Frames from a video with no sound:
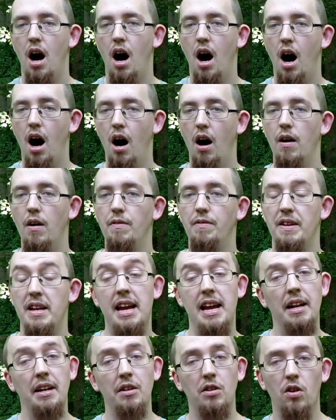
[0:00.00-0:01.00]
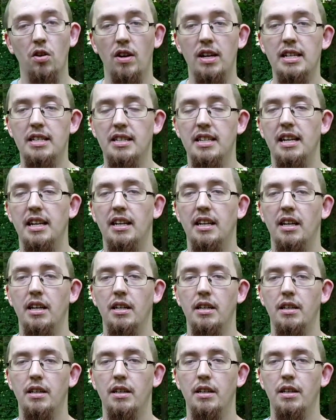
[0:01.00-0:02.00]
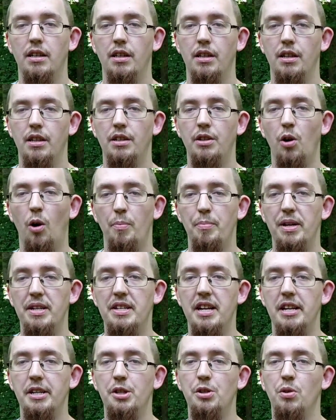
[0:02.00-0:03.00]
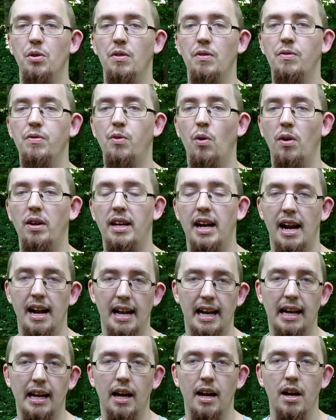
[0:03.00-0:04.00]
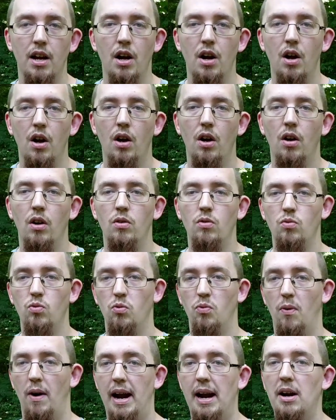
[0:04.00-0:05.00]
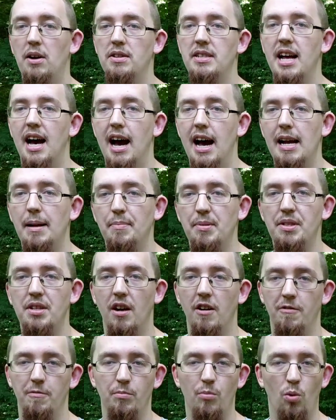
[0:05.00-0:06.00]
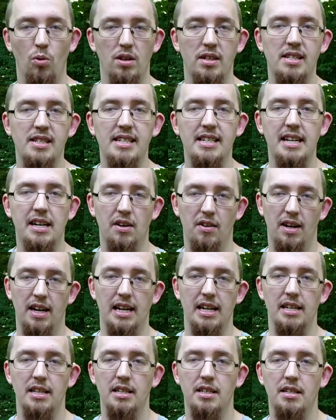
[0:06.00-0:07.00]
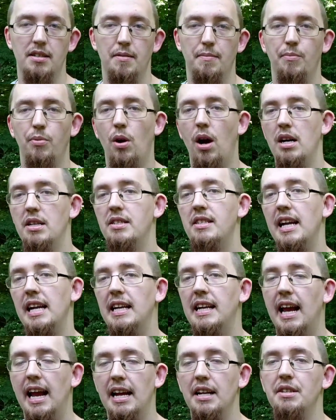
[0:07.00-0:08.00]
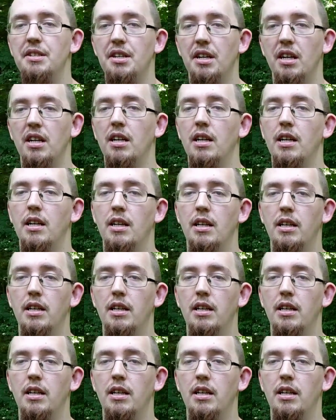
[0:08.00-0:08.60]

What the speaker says: of increasing your potential for getting rare types of more serious prostate cancer.